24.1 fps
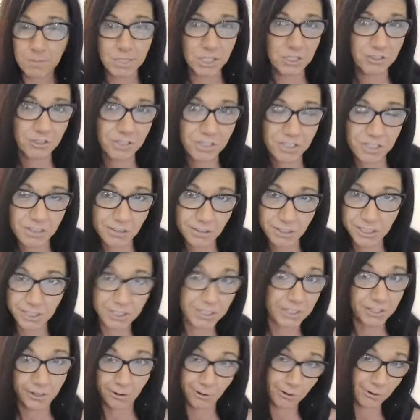but you're or,
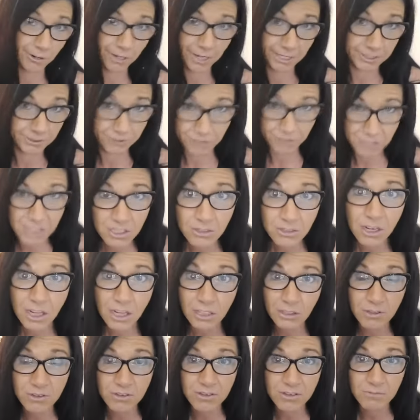you, and you're still
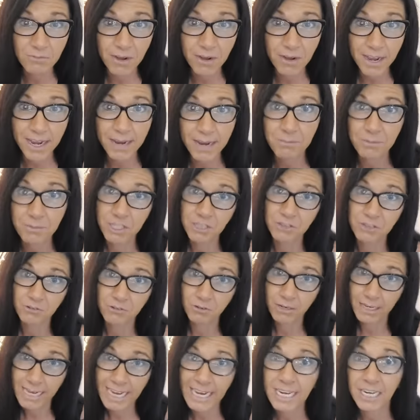not losing weight, but
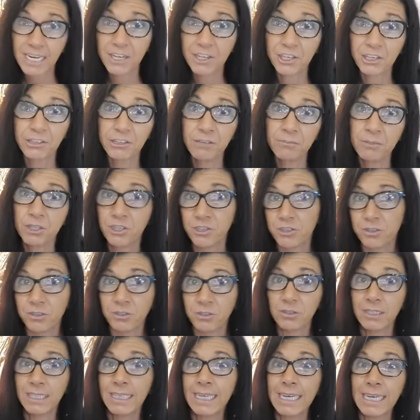you're eating good, but you're
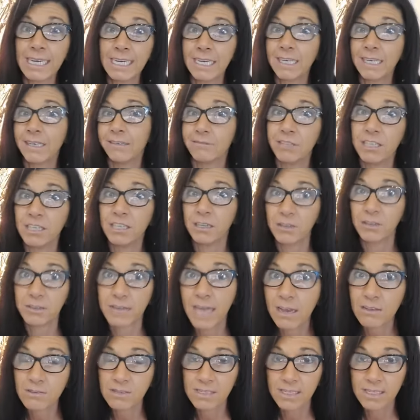only eating you know a
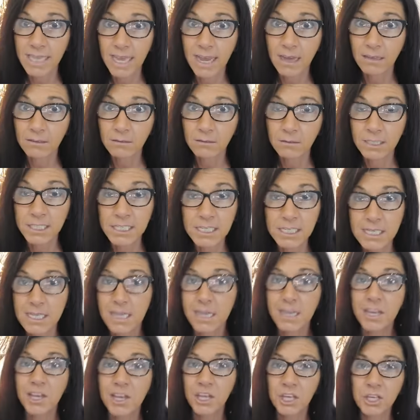thousand calories,
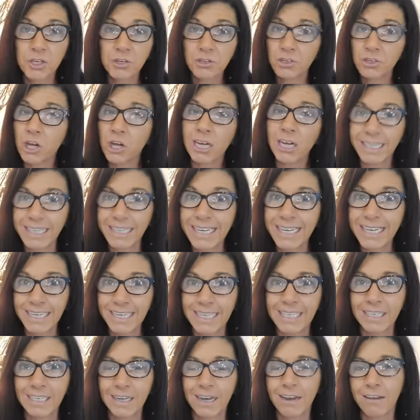you're not
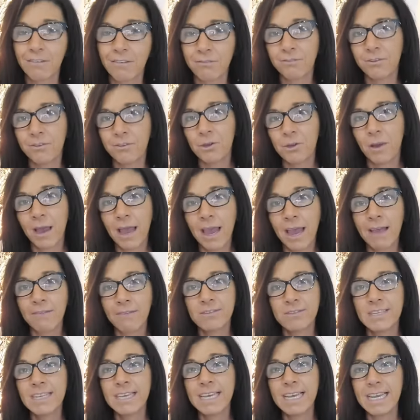eating enough. You
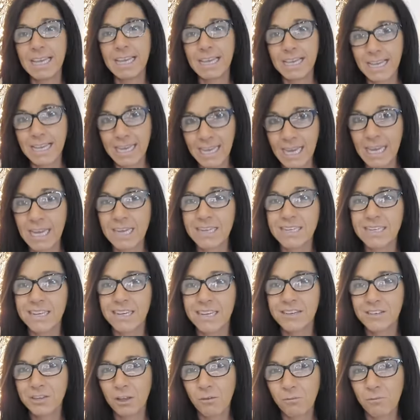have to eat
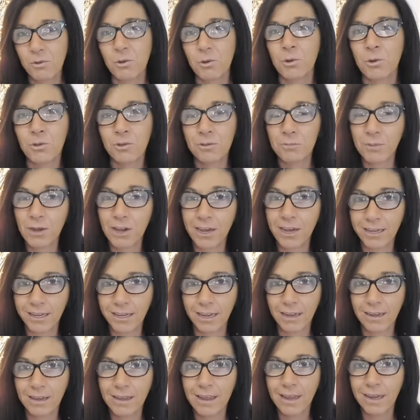to fuel the
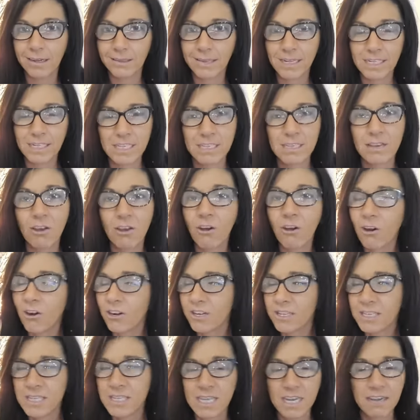body. That's the
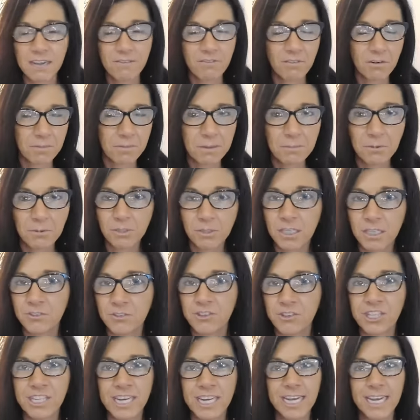hardest thing for people to
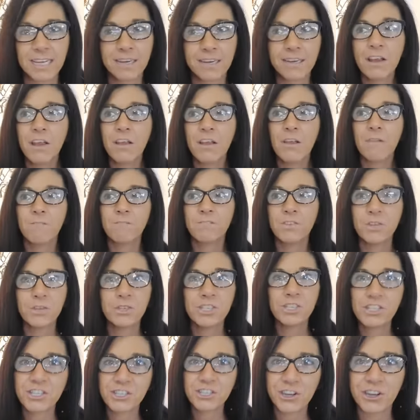understand.
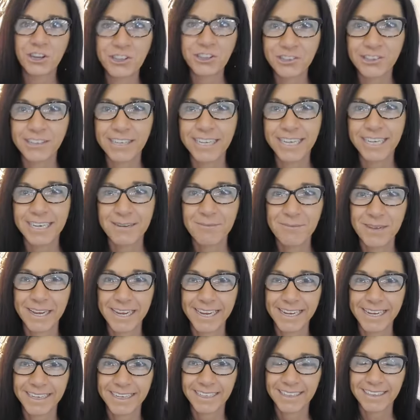Food is not your enemy.